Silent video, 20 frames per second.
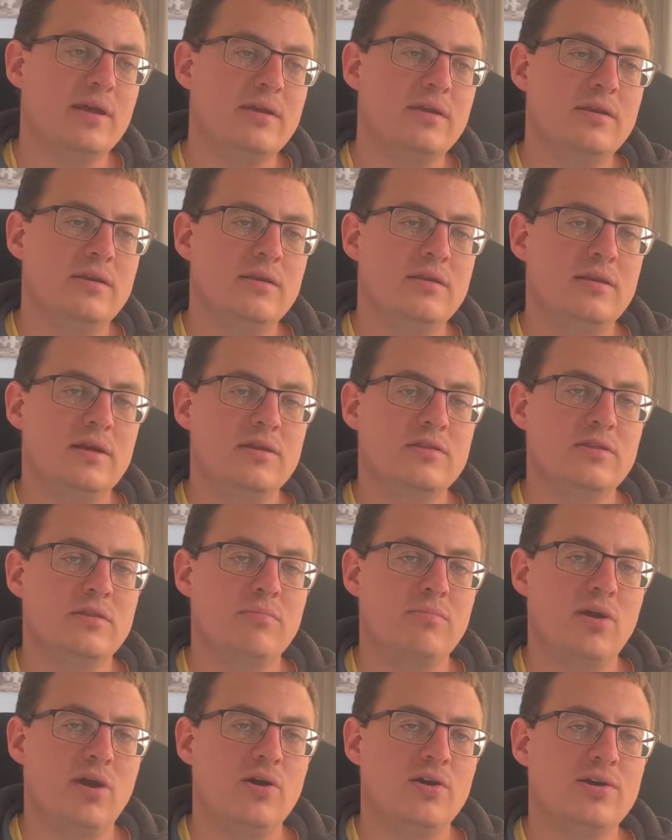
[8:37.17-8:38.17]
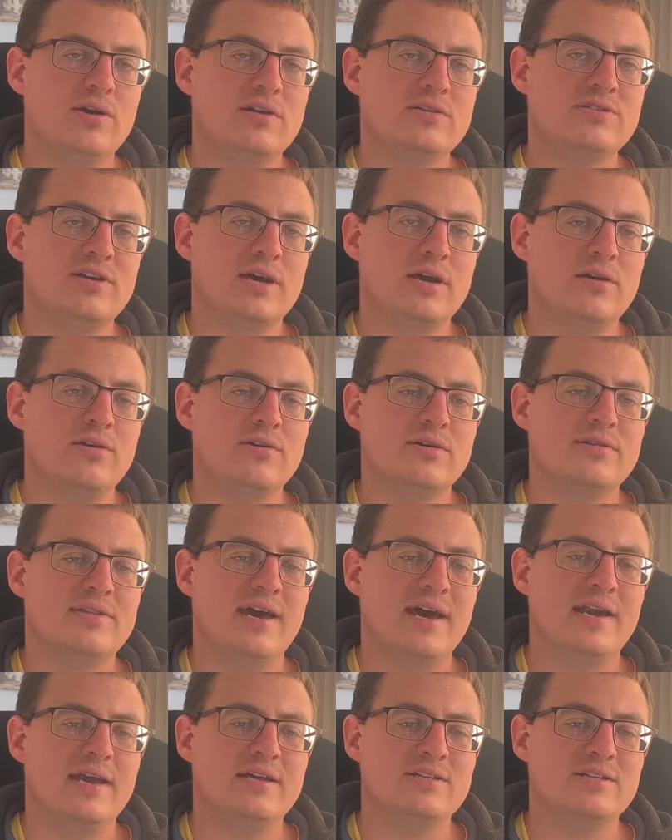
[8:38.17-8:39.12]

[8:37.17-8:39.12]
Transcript: in the blog. You can take a look at that.